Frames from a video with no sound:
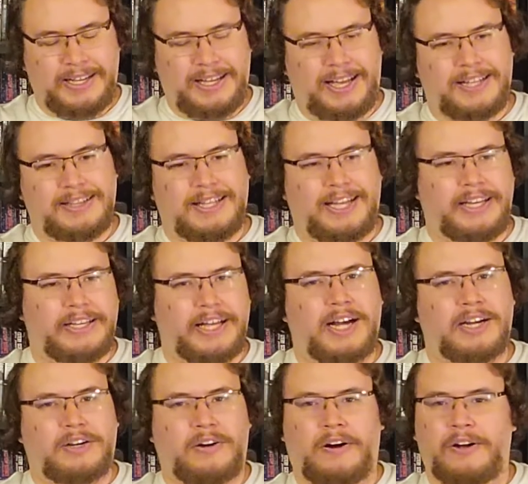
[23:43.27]
it like
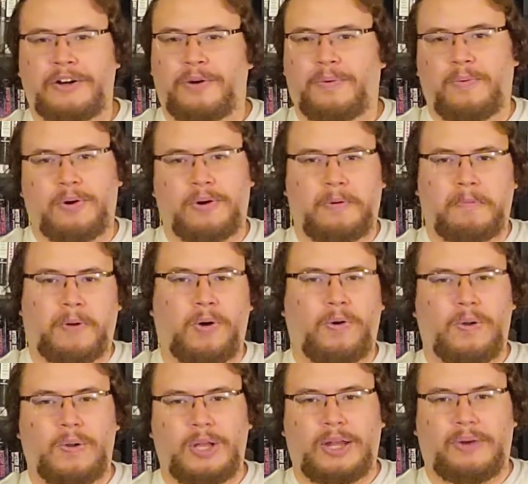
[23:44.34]
got caught in a
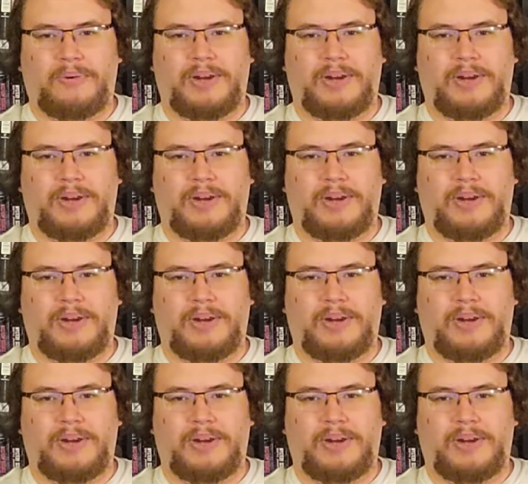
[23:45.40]
wormhole and